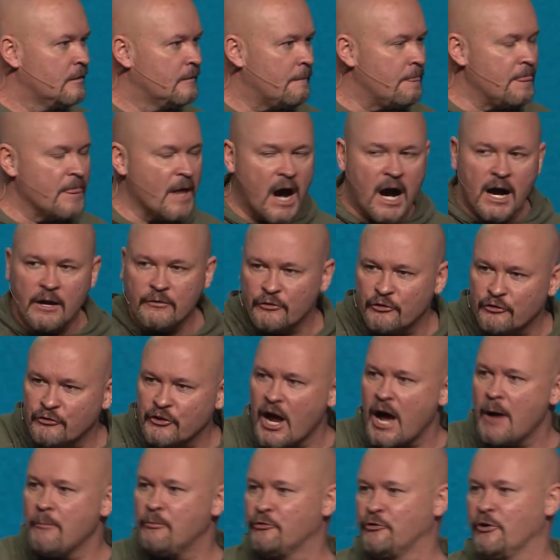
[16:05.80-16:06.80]

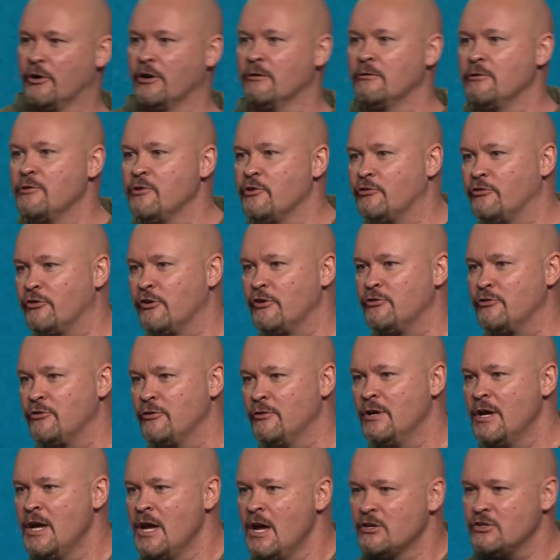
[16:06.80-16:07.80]
Nonstop struggling with this
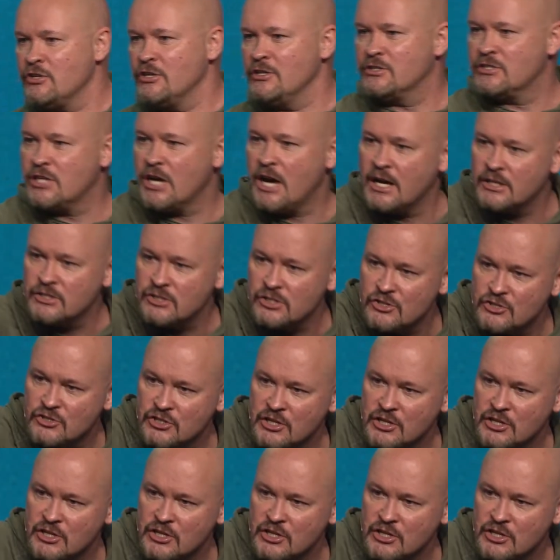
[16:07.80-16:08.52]
issue. She touches